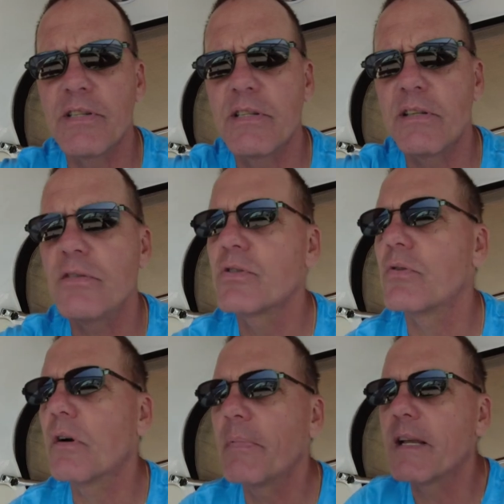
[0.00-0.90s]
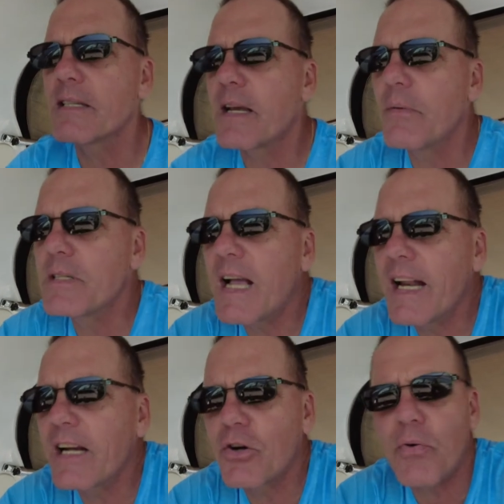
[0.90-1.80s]
still sore because I was
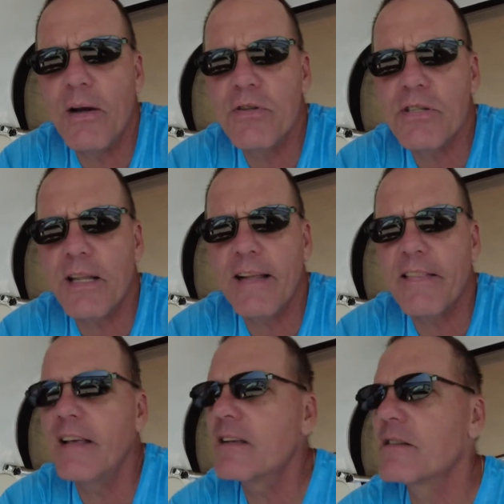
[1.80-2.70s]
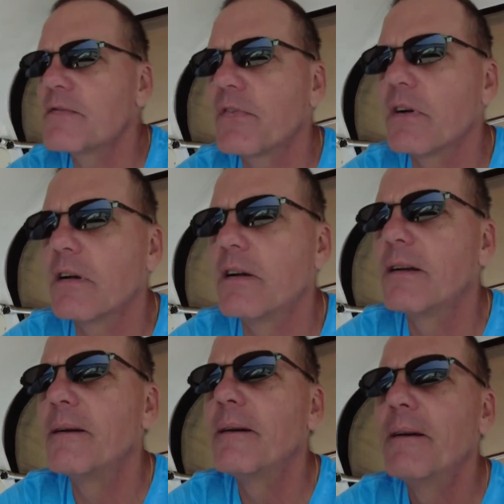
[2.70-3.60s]
kind of crouched like this for
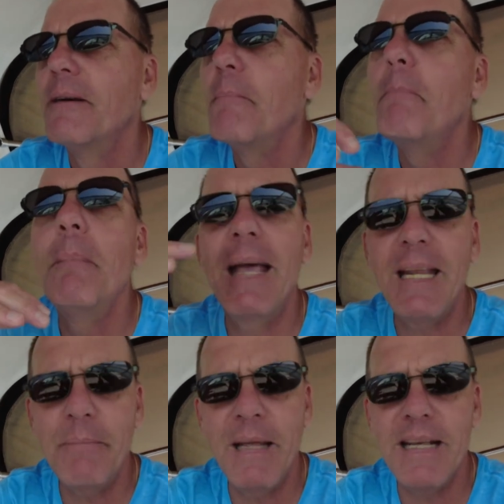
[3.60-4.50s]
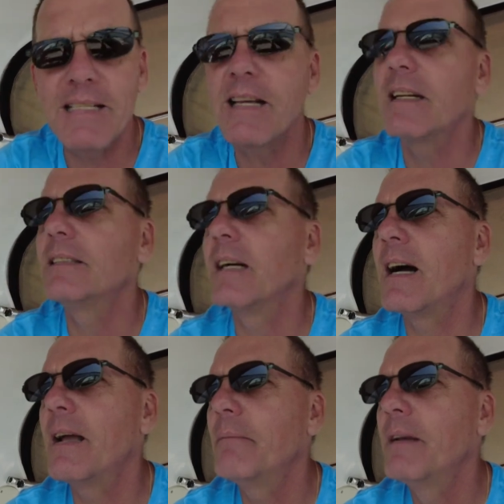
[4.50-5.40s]
many minutes at a
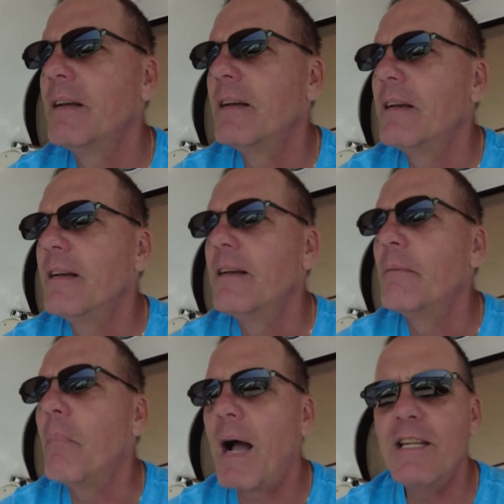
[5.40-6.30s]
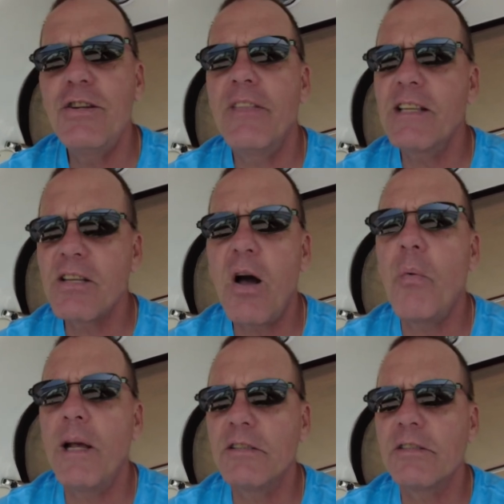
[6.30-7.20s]
time. Mind you, this
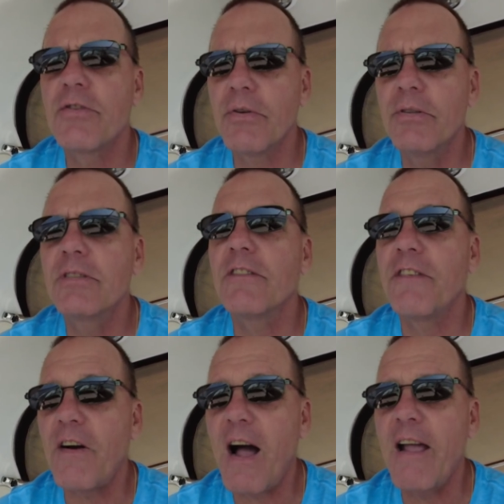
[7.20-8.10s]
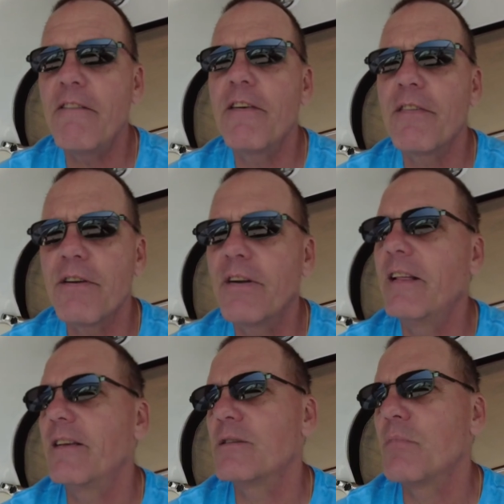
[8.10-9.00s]
all went through till
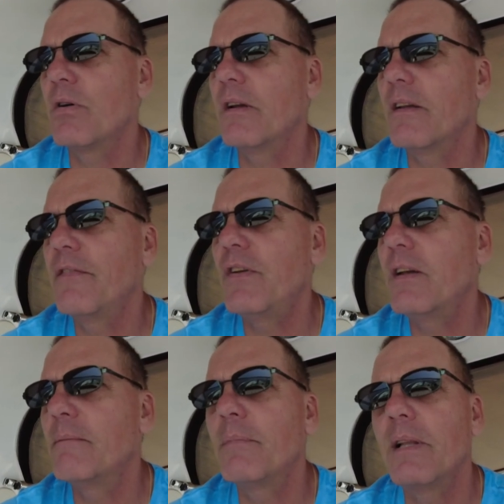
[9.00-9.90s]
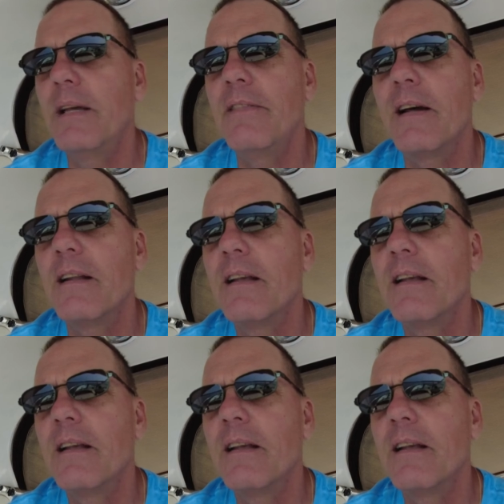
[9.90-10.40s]
5.30 this morning, if you can believe it.